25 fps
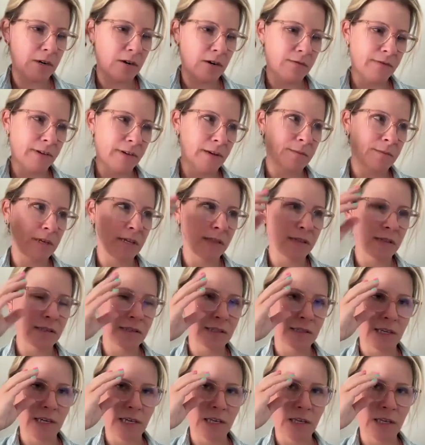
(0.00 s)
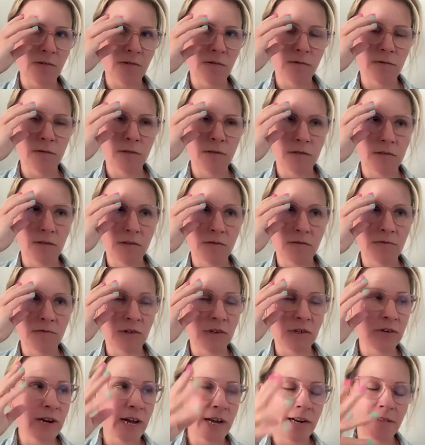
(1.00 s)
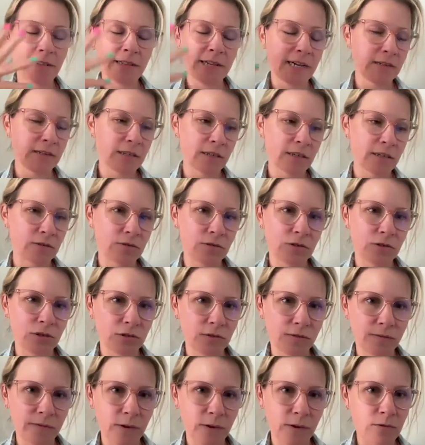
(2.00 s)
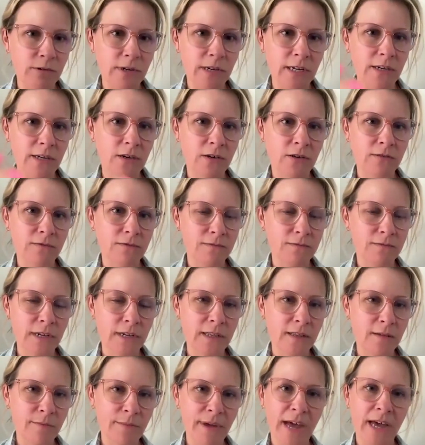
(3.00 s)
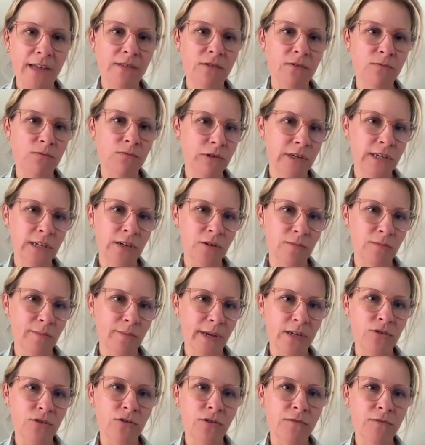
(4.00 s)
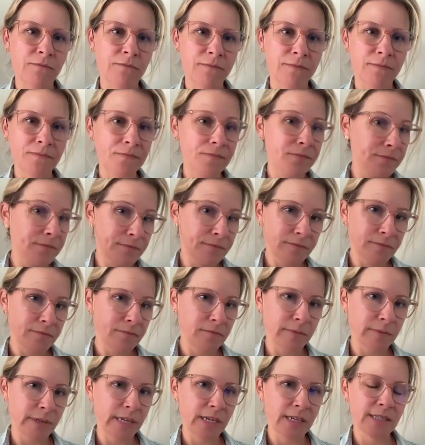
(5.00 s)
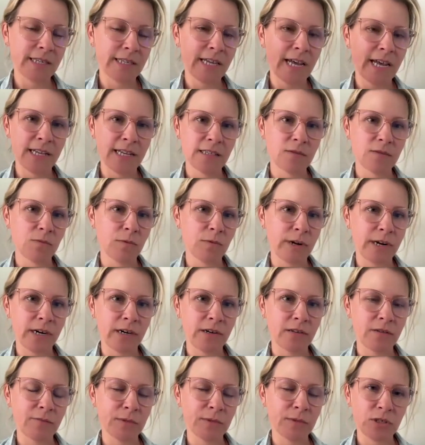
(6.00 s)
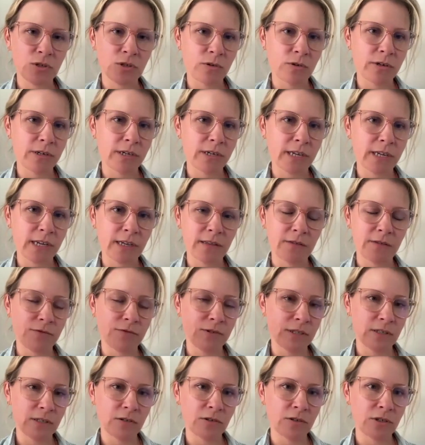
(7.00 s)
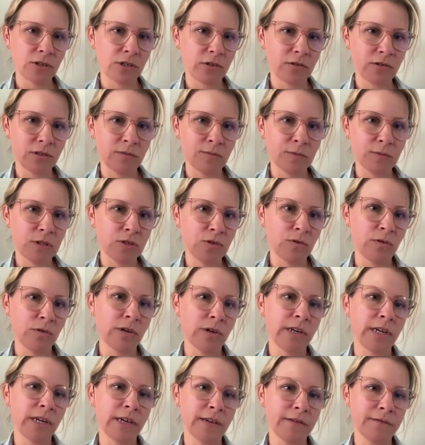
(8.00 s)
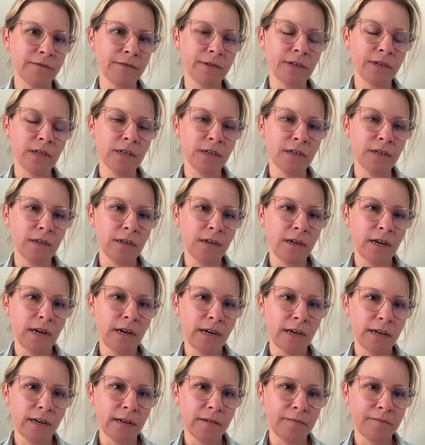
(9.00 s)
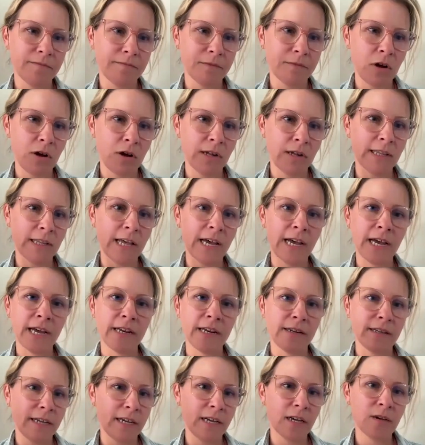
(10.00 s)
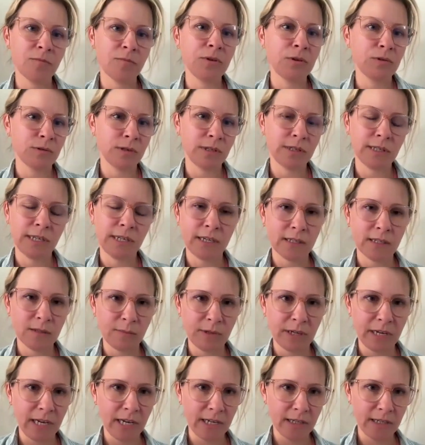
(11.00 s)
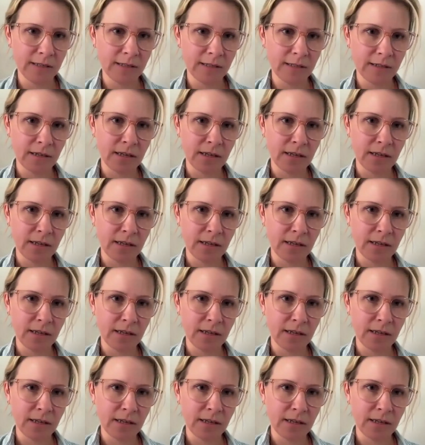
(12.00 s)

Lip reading: our family is like you're not allowed to use your phone in the bathroom or in your bedroom, because that's where the research shows the majority of online like abuse takes place.